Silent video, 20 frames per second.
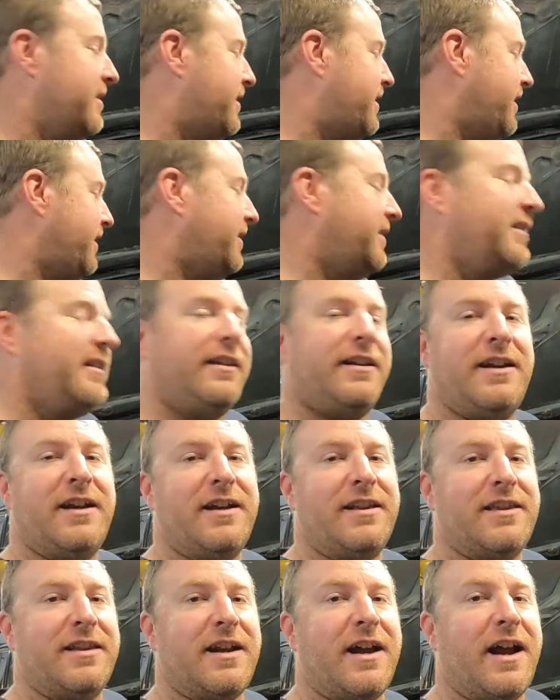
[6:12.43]
this is a
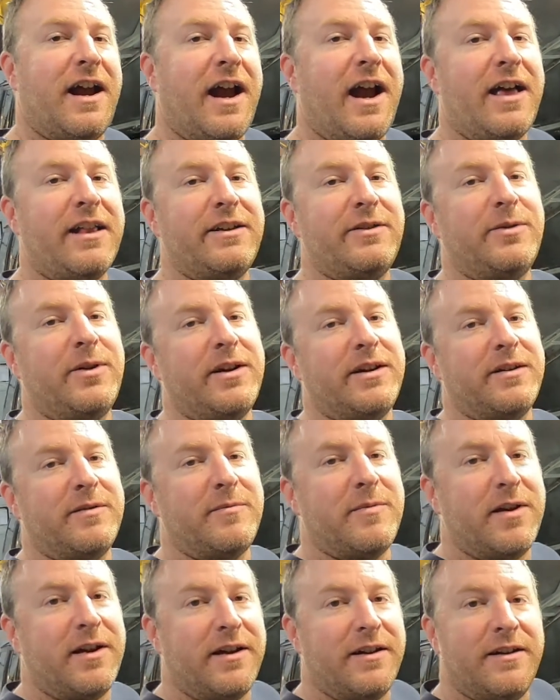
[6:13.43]
kit that I highly
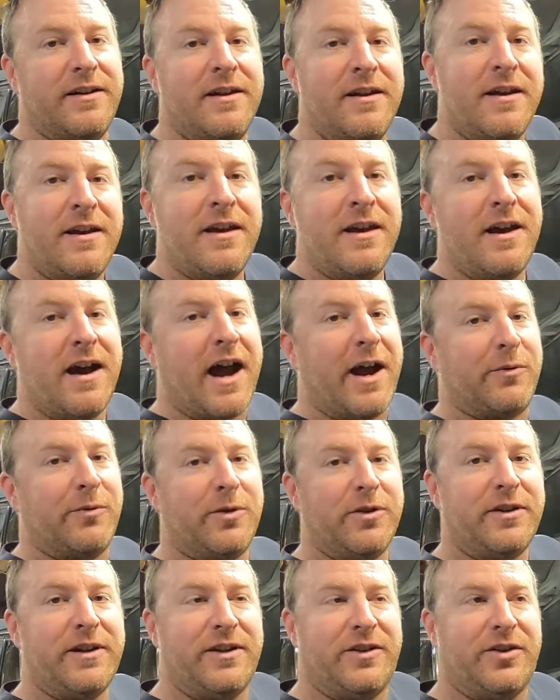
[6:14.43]
recommend.
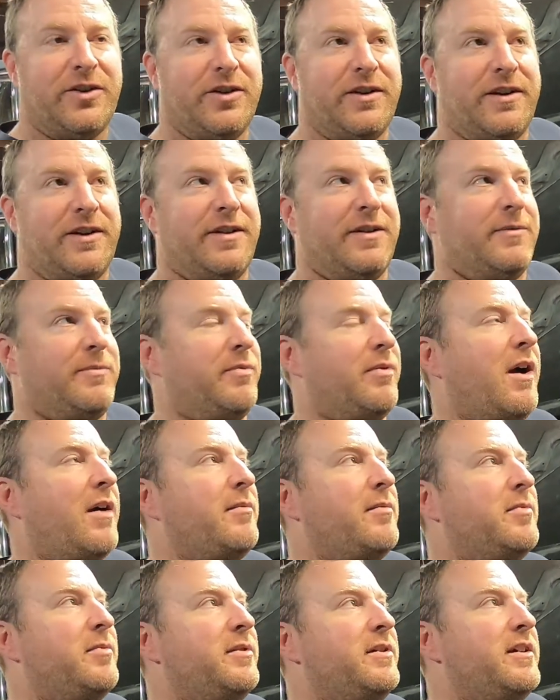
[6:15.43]
It took
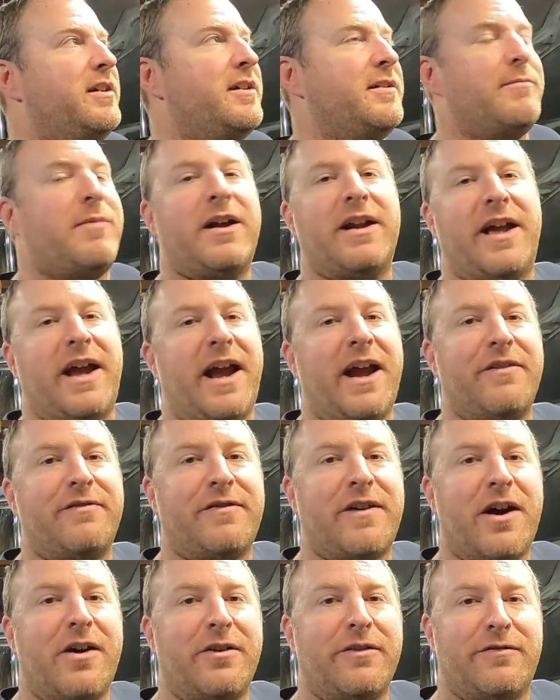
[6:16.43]
probably about a half
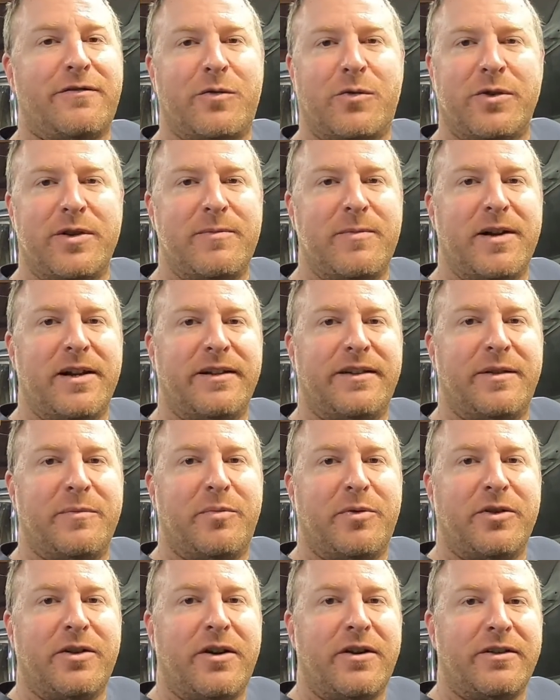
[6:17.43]
hour, 40 minutes to
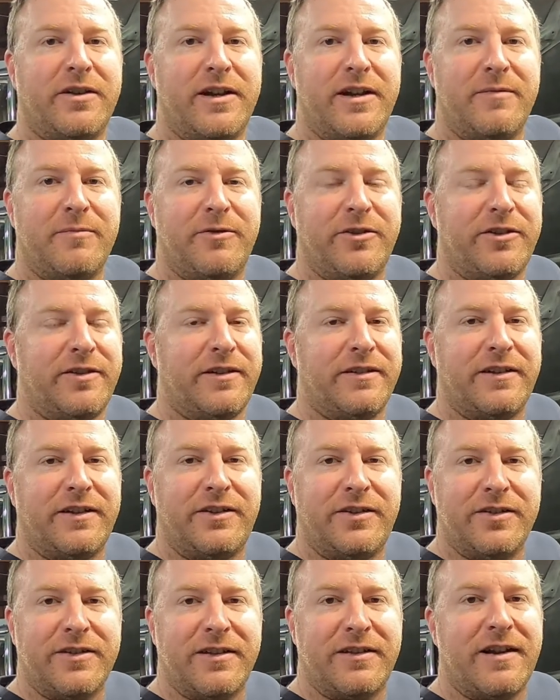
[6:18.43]
put all in, just because I
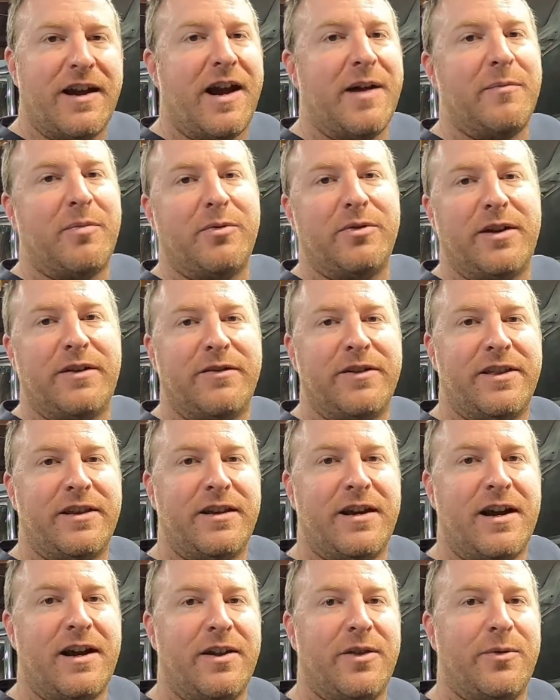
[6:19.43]
took the time, pulled
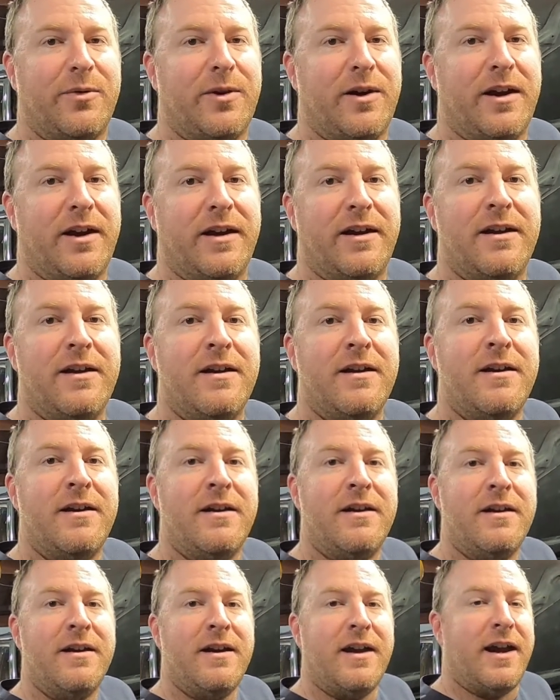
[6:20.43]
everything out of the way,
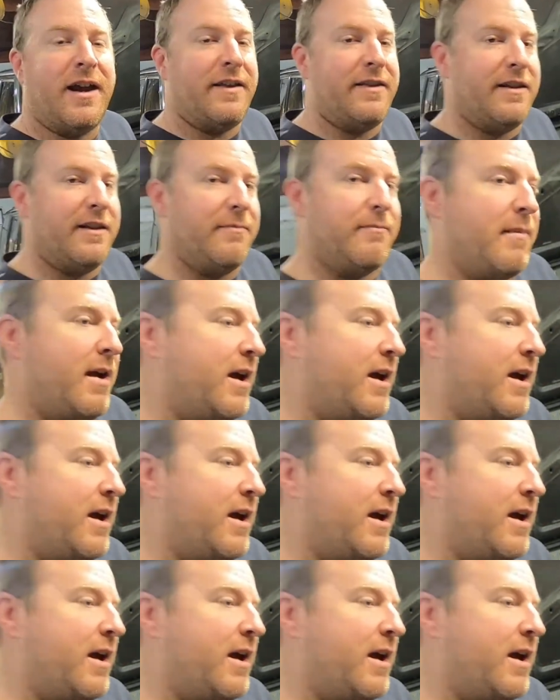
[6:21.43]
and then